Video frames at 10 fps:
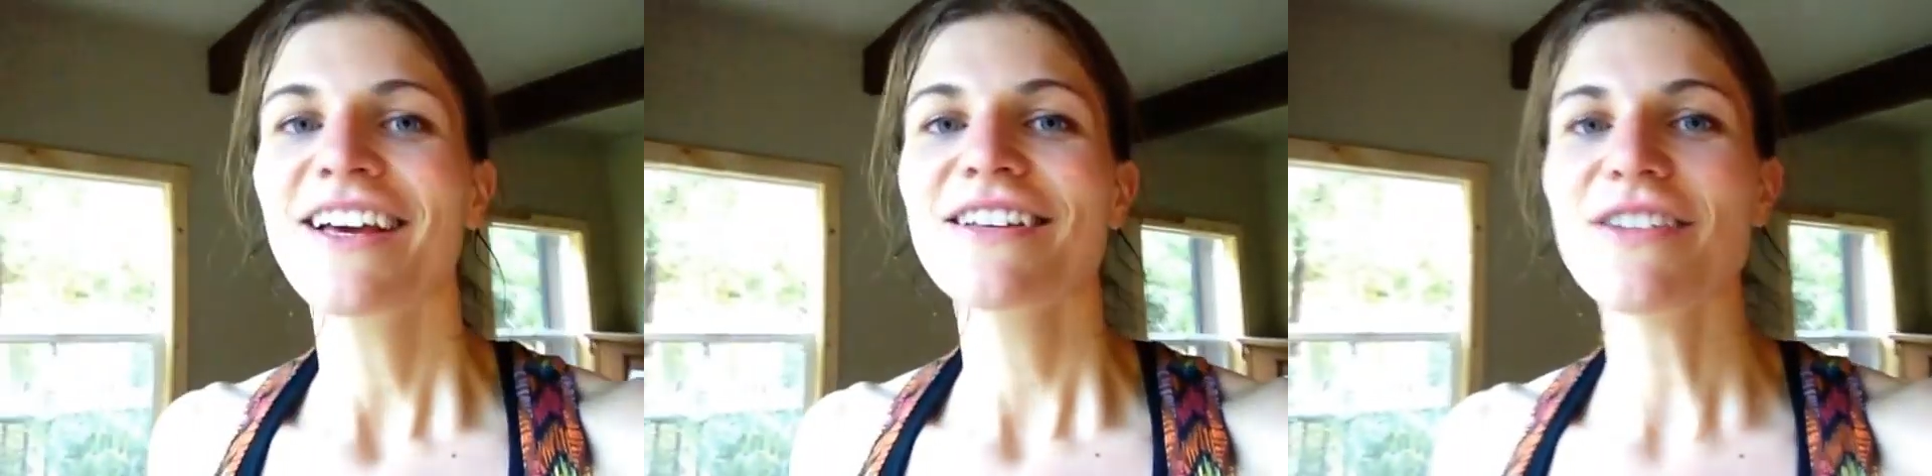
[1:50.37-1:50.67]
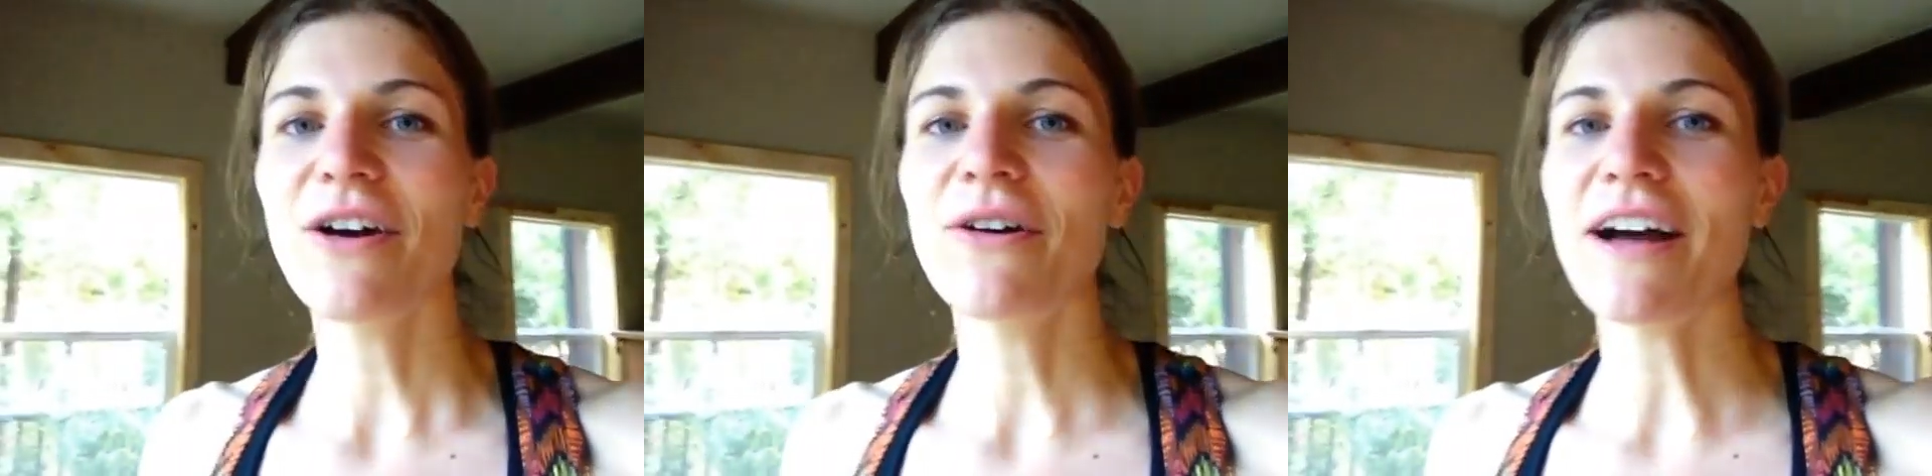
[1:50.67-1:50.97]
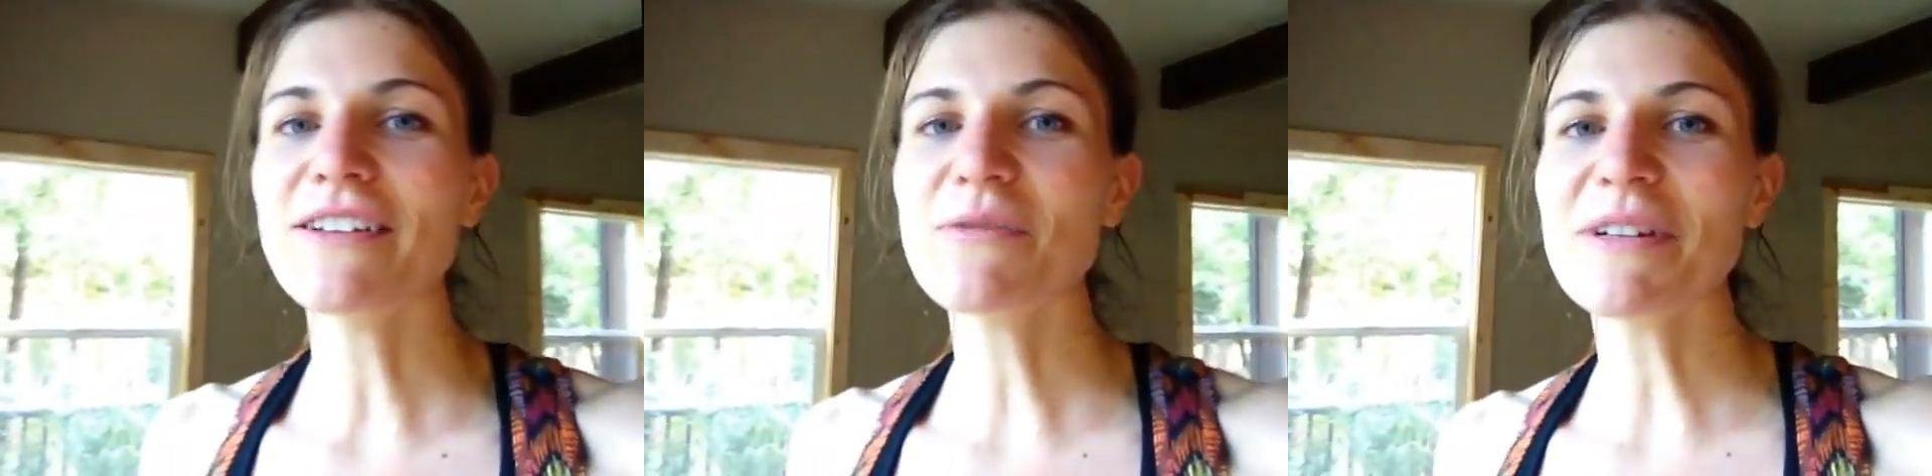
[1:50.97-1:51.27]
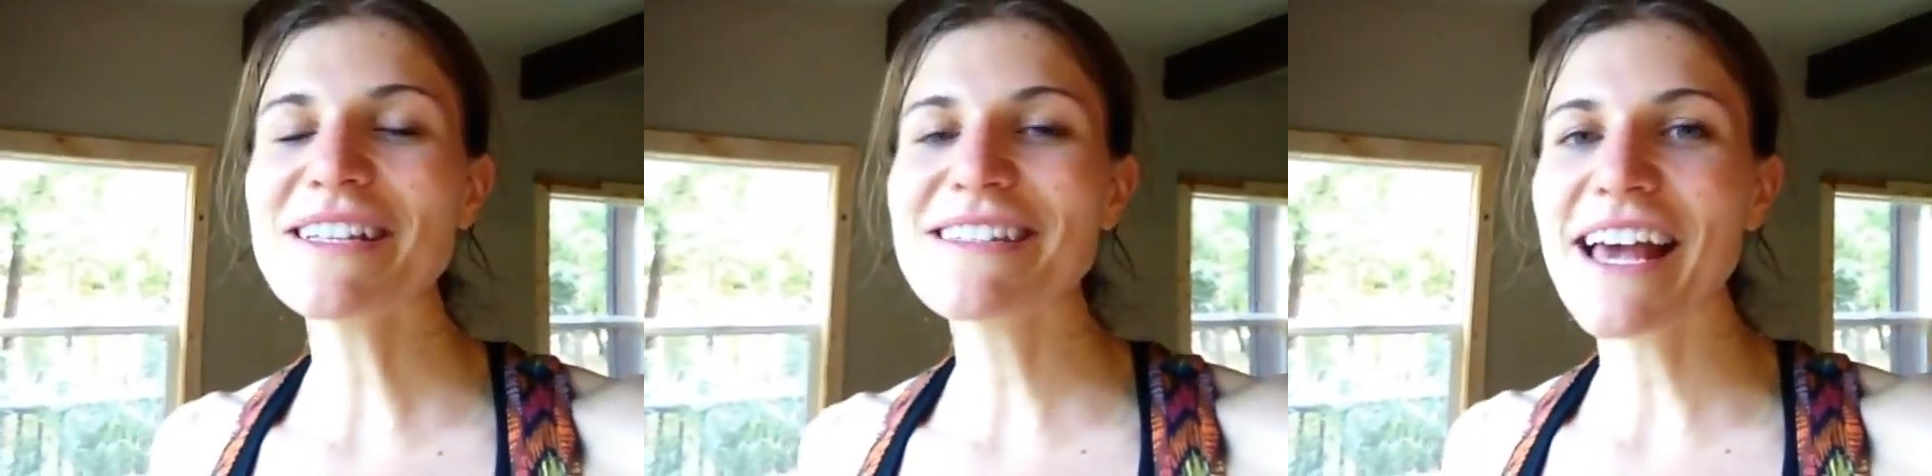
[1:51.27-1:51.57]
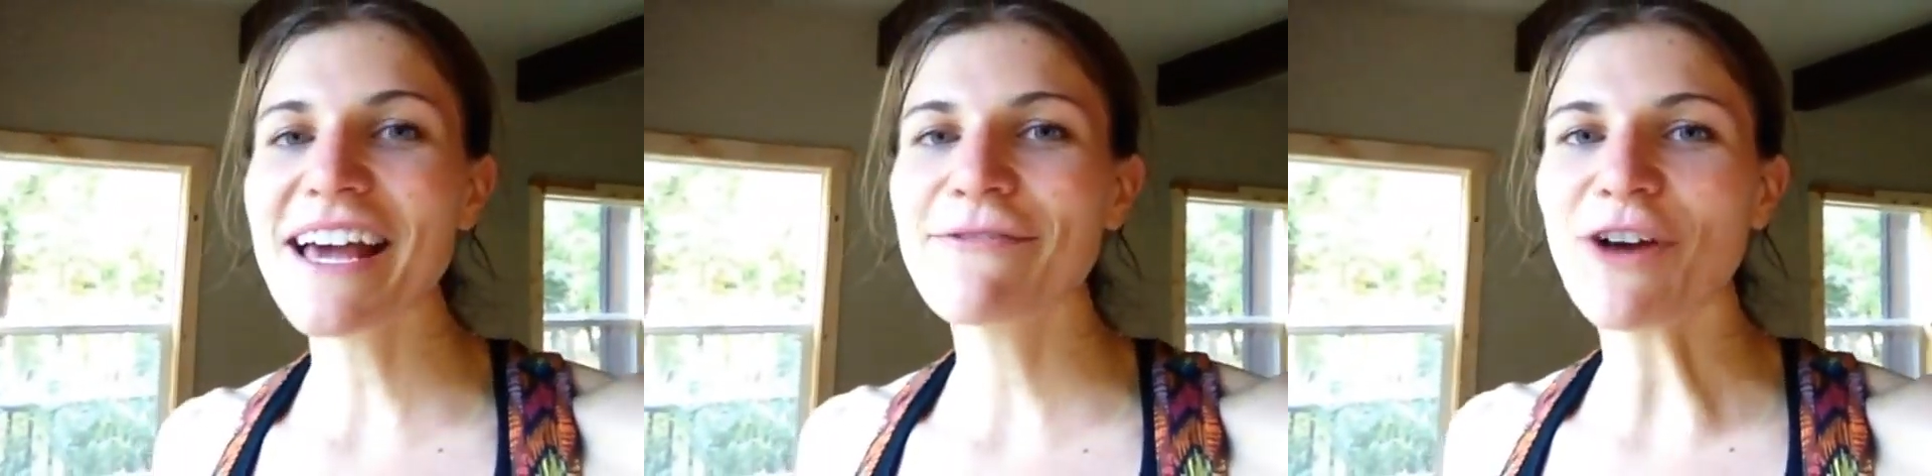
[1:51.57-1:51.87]
So I just want to
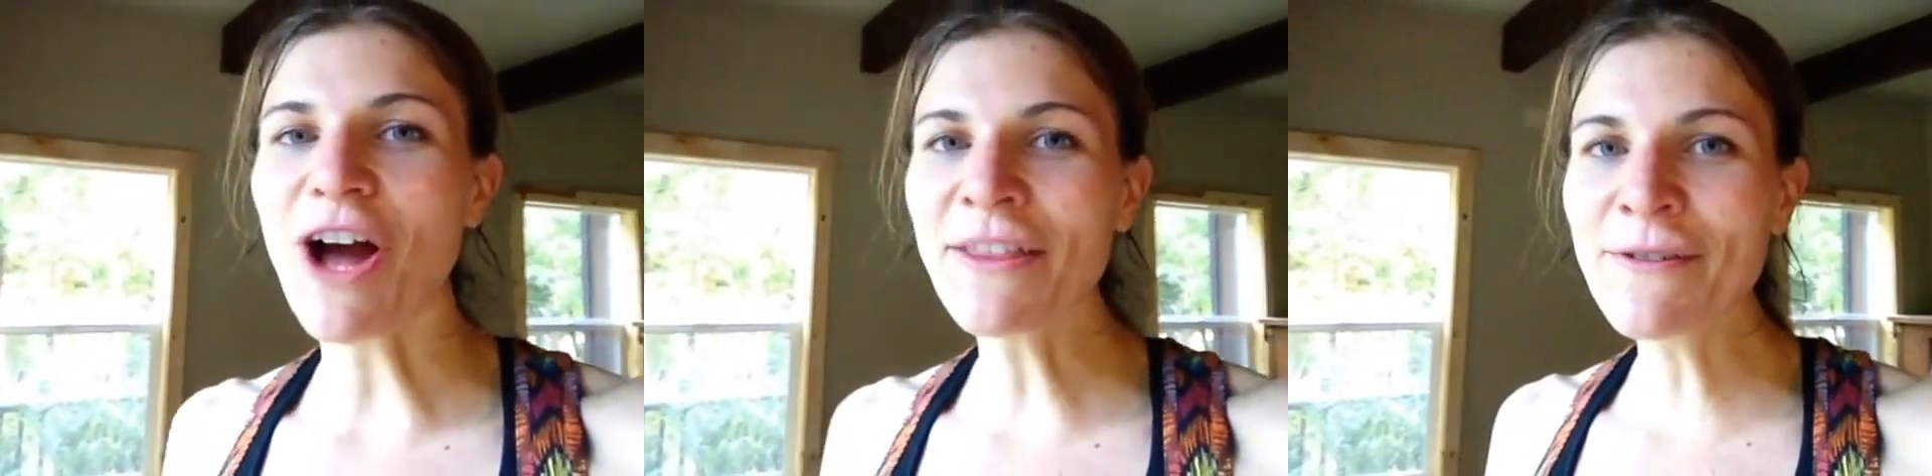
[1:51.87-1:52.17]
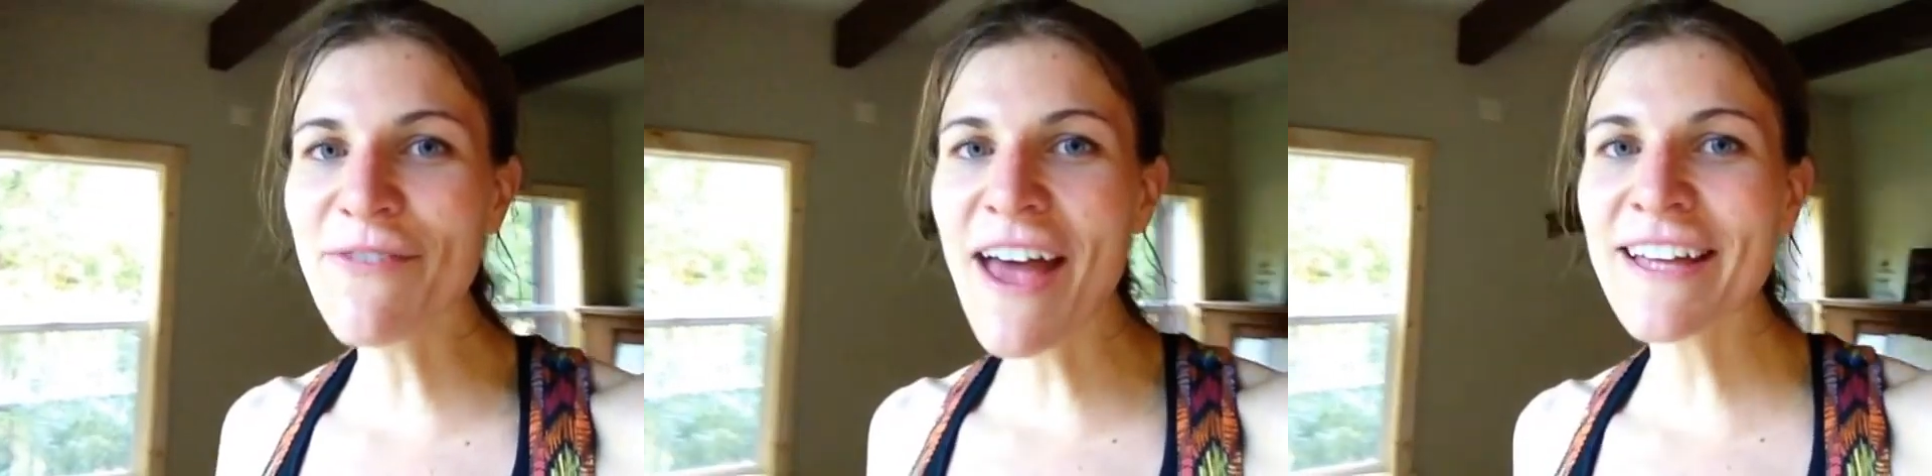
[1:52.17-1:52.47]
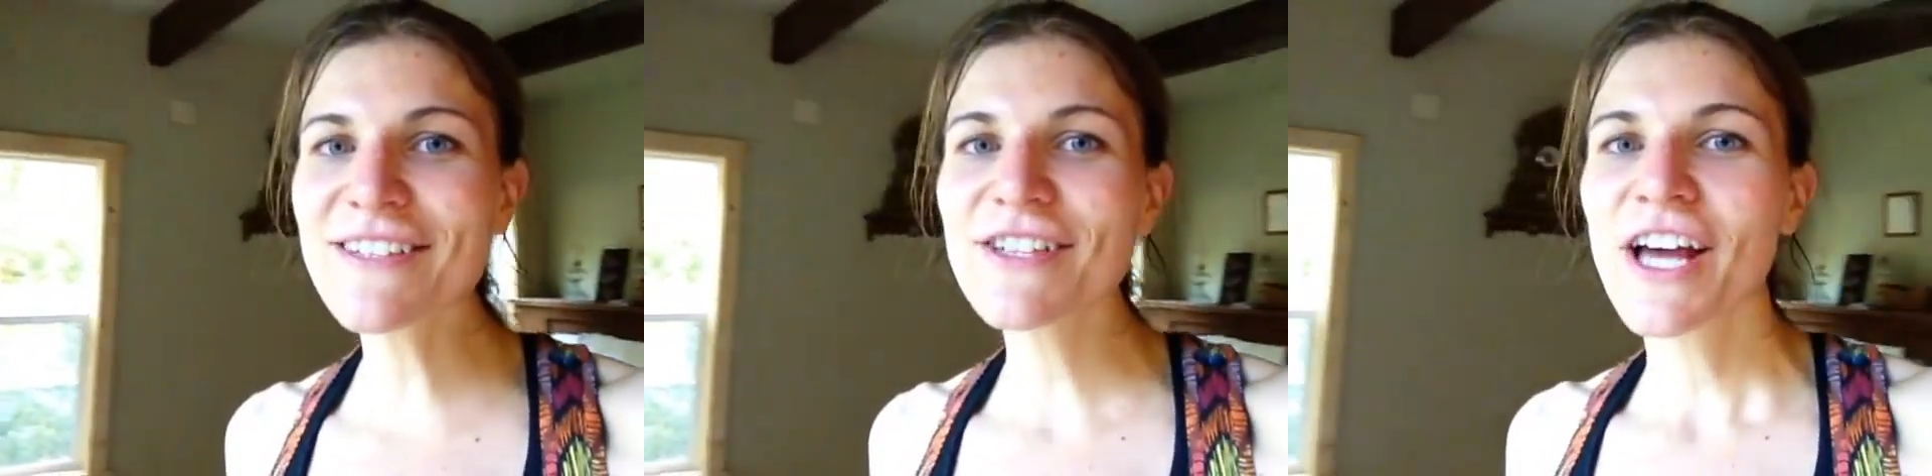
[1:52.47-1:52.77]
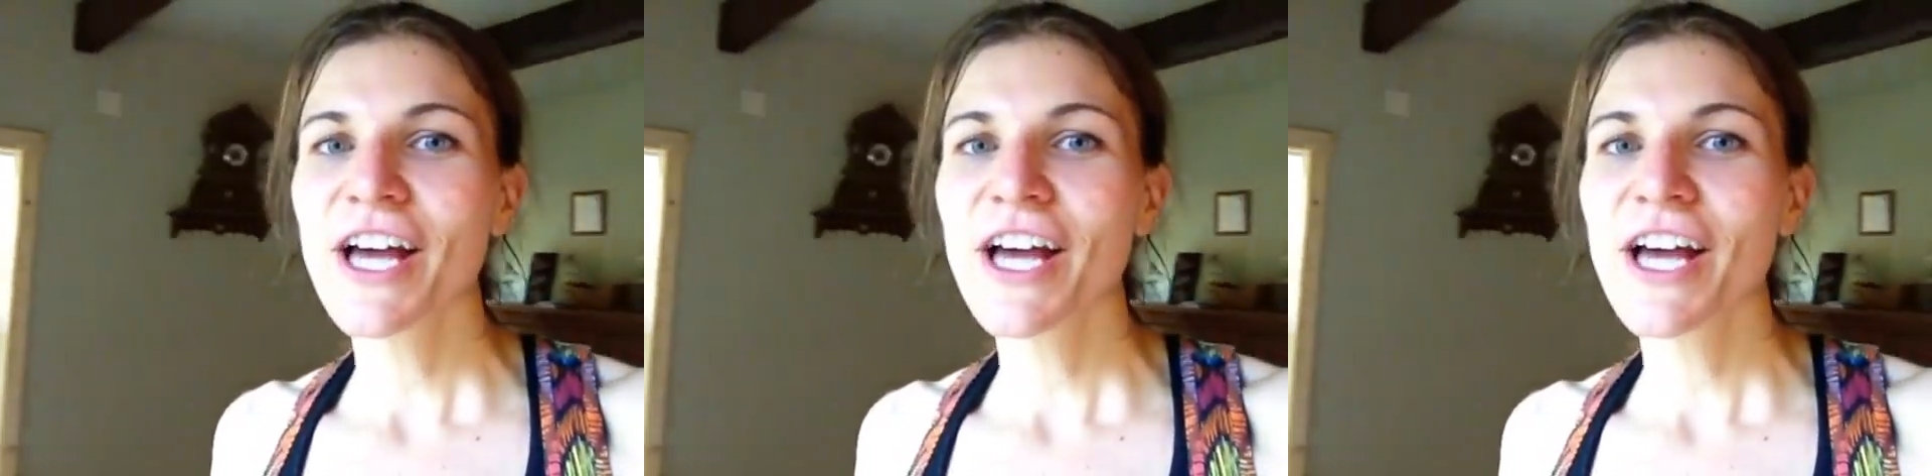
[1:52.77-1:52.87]
say, if you're on the fence,